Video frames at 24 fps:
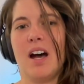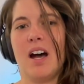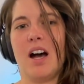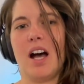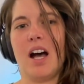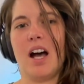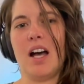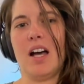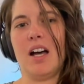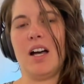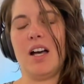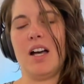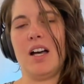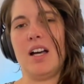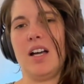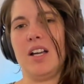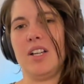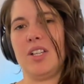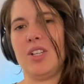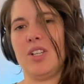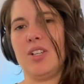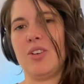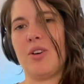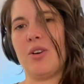uh,
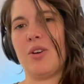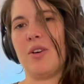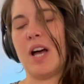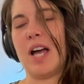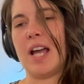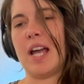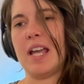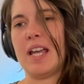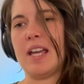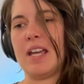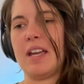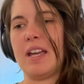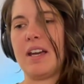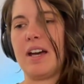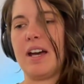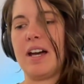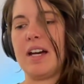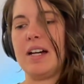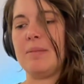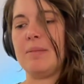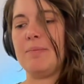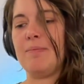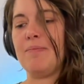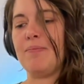you know, I
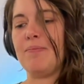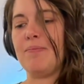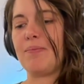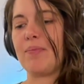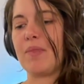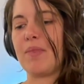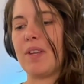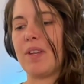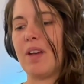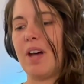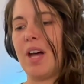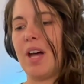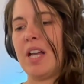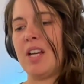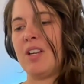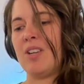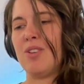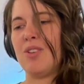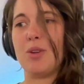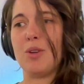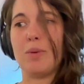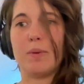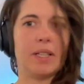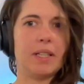um, I
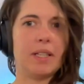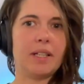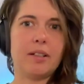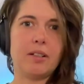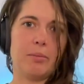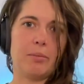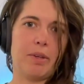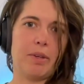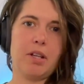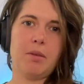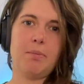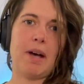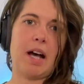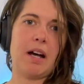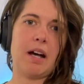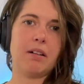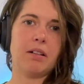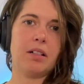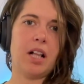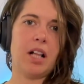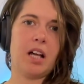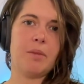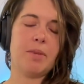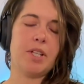knew a little bit about
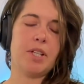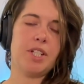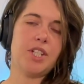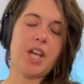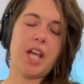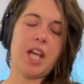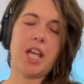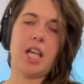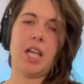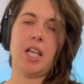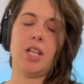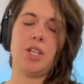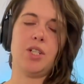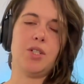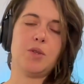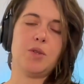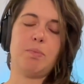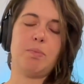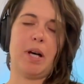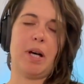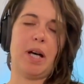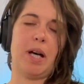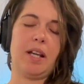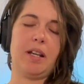climate
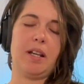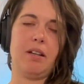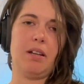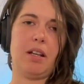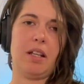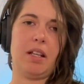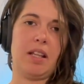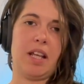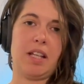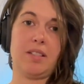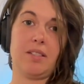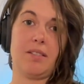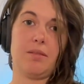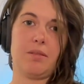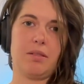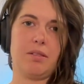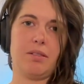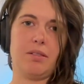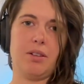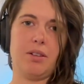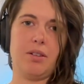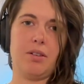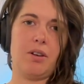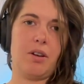change, but and that's
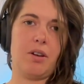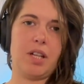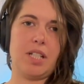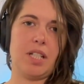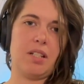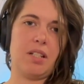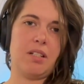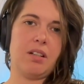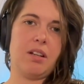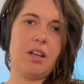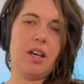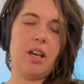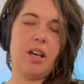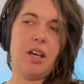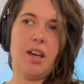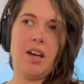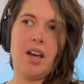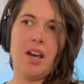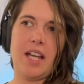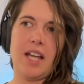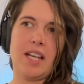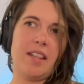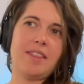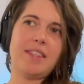you know I didn't
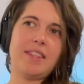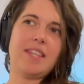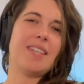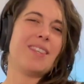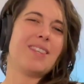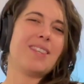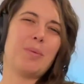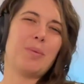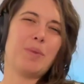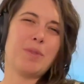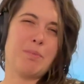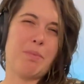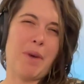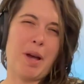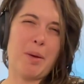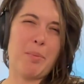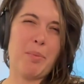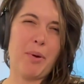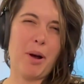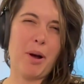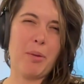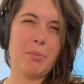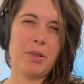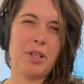I didn't think that it was my
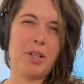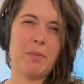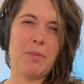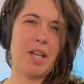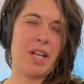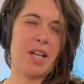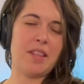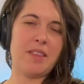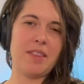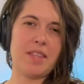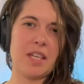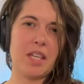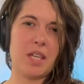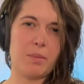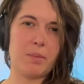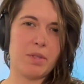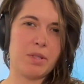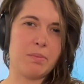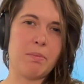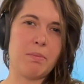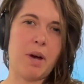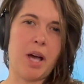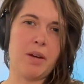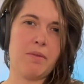problem. I didn't think it
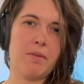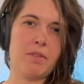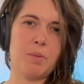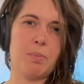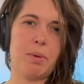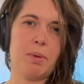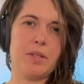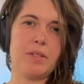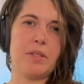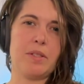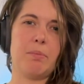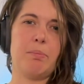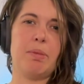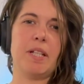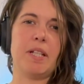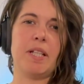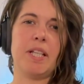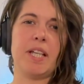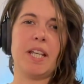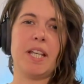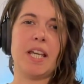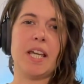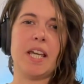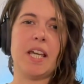was my
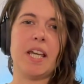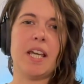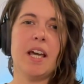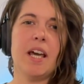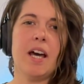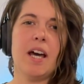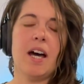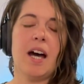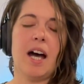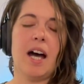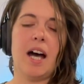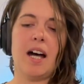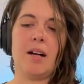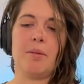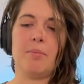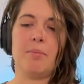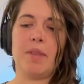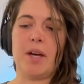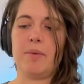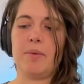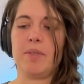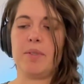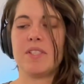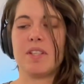responsibility. Um,
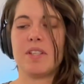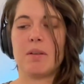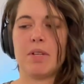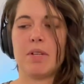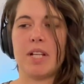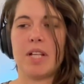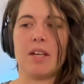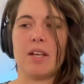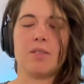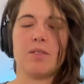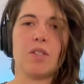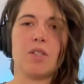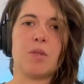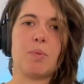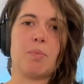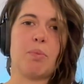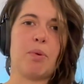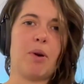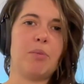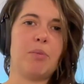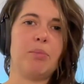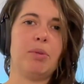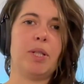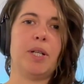that was somebody else's
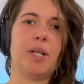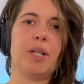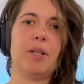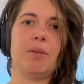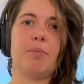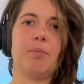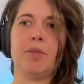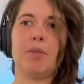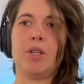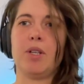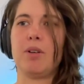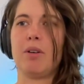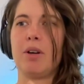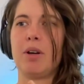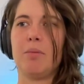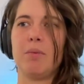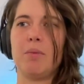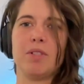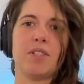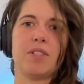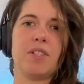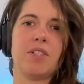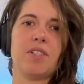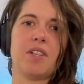problem. You know, I
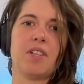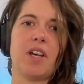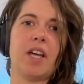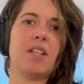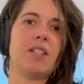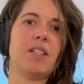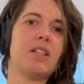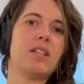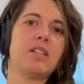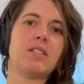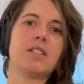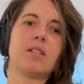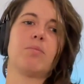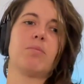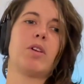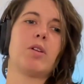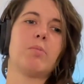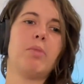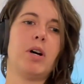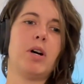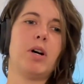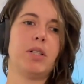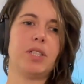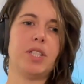wasn't a scientist. I'm not
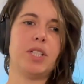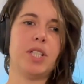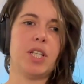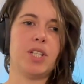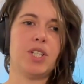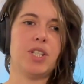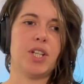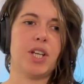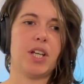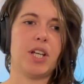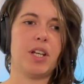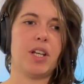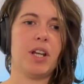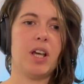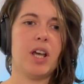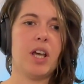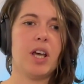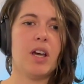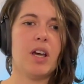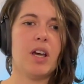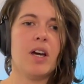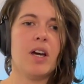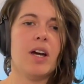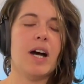a politician.
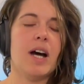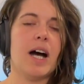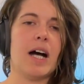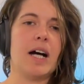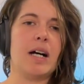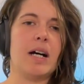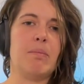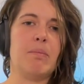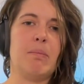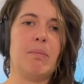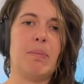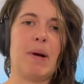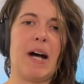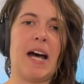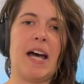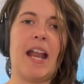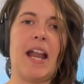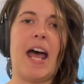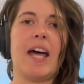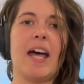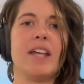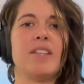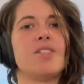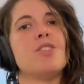Um, but
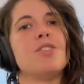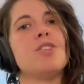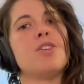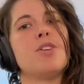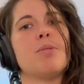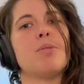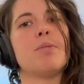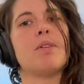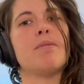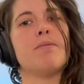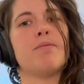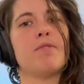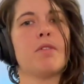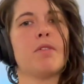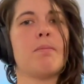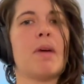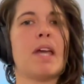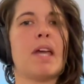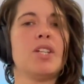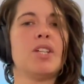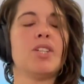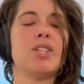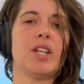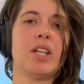as new
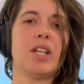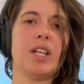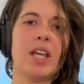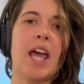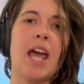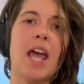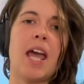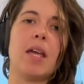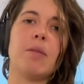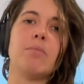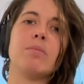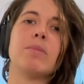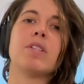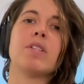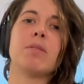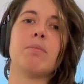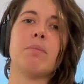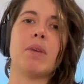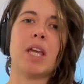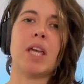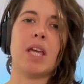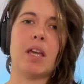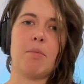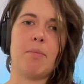information came to
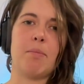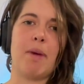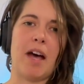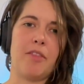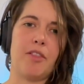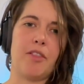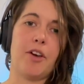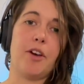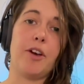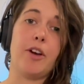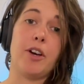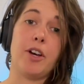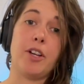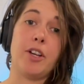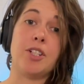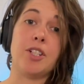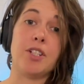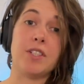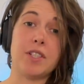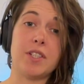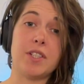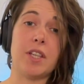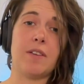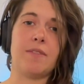me about the
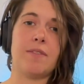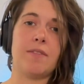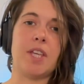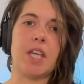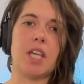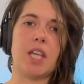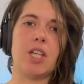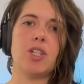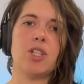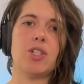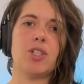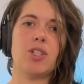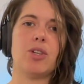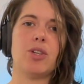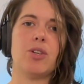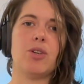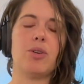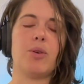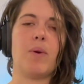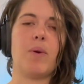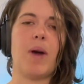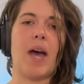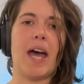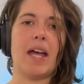urgency of the
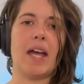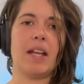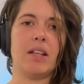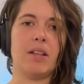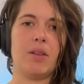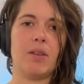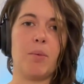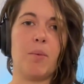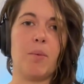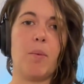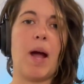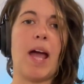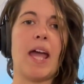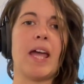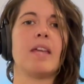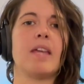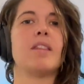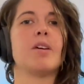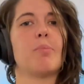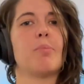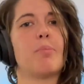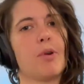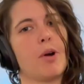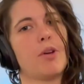issue and the way
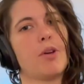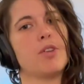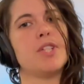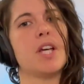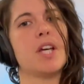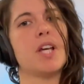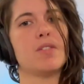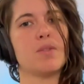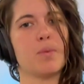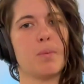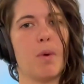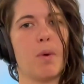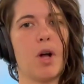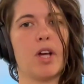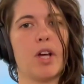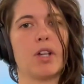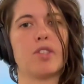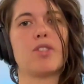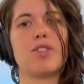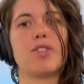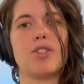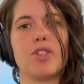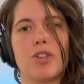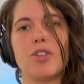that protest
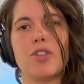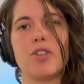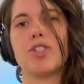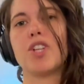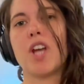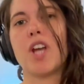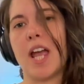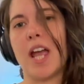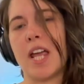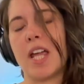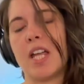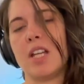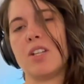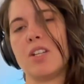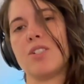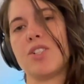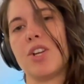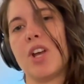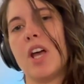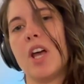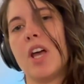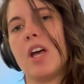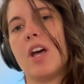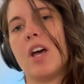works to
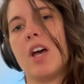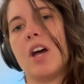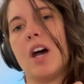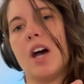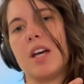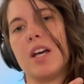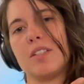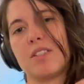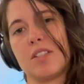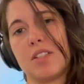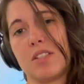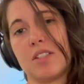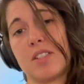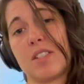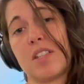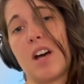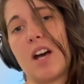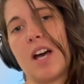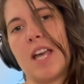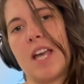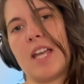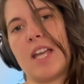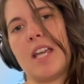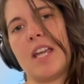change
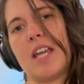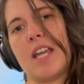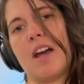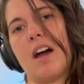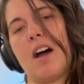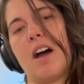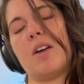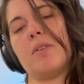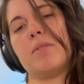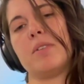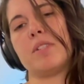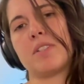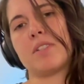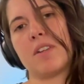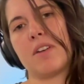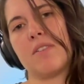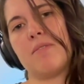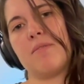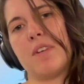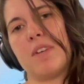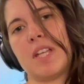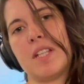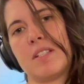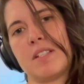society, I was
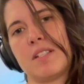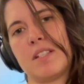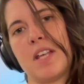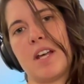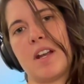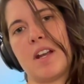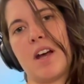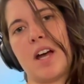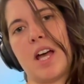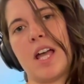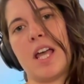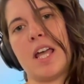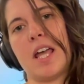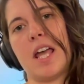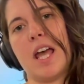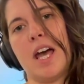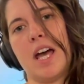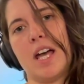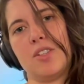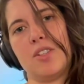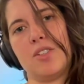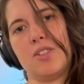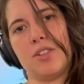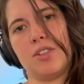convinced that I
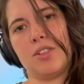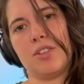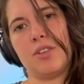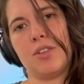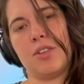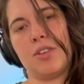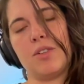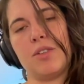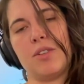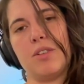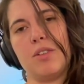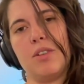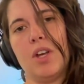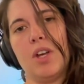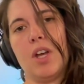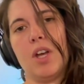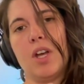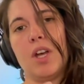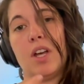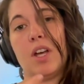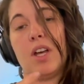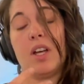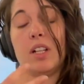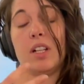had to
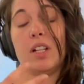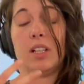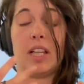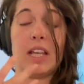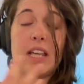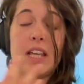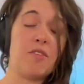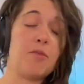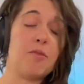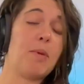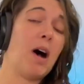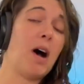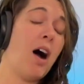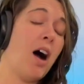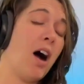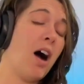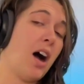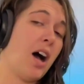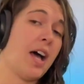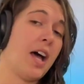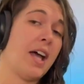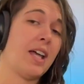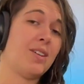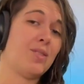leave
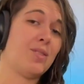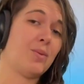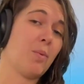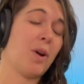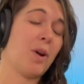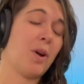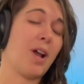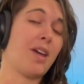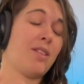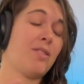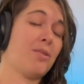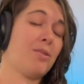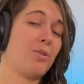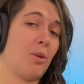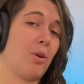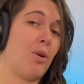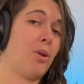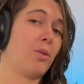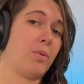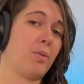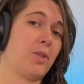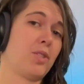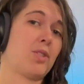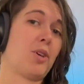behind what I
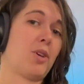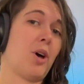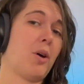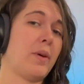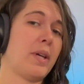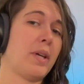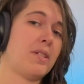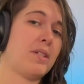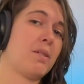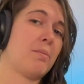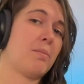thought was going